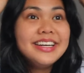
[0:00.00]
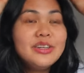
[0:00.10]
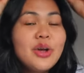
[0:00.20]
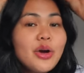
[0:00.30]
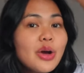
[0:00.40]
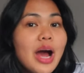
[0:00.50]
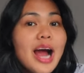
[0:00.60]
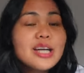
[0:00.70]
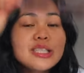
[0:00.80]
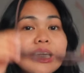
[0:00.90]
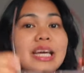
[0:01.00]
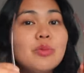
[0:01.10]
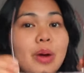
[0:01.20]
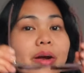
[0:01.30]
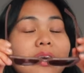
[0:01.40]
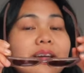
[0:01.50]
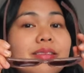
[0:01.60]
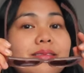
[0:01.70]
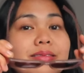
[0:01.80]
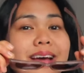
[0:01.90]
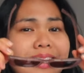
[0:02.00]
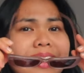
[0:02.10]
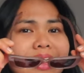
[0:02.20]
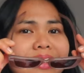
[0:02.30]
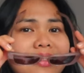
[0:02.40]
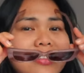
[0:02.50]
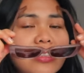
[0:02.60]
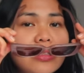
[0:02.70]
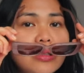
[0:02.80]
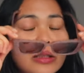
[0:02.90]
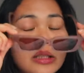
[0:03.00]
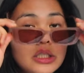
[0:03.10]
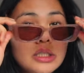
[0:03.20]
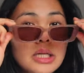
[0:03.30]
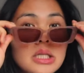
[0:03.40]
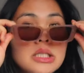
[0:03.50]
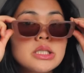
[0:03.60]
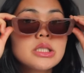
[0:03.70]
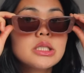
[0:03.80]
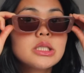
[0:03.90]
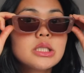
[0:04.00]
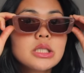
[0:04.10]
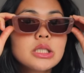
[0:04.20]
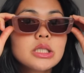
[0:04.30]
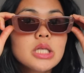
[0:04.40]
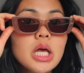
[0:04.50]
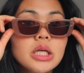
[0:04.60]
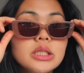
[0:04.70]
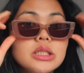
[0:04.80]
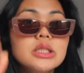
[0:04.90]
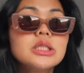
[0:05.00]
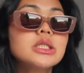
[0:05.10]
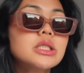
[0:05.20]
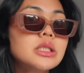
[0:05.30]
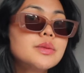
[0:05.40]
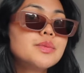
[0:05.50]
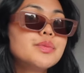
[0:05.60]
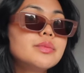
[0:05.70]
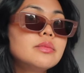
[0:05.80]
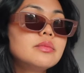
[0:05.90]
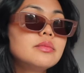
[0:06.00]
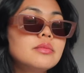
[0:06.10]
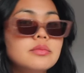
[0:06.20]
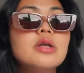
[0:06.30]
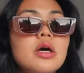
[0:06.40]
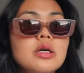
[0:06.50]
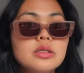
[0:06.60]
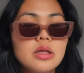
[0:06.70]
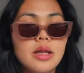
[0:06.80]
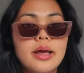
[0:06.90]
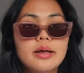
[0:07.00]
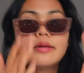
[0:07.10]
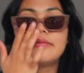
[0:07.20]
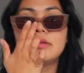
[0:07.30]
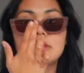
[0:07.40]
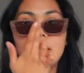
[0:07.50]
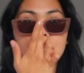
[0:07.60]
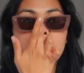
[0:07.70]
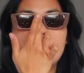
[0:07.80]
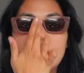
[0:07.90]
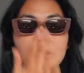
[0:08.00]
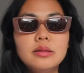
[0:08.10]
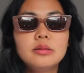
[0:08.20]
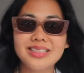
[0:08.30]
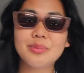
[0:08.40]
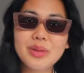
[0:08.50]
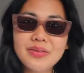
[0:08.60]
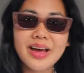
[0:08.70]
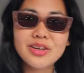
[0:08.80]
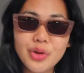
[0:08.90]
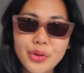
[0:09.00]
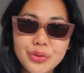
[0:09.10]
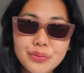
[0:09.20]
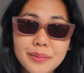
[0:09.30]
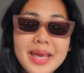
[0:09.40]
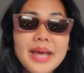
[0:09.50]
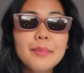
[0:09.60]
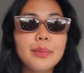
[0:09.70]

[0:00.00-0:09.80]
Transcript: No, I actually can wear it. I think. Just like this. Let it sit like very low on my nose. So like if it's up here, there's a big fat no for me.